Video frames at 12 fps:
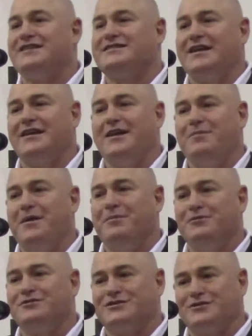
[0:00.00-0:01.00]
SAT
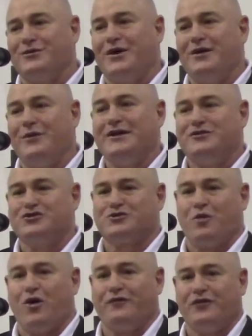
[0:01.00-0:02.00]
people. She's really way too
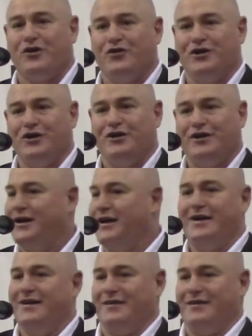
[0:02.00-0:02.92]
smart for her own good.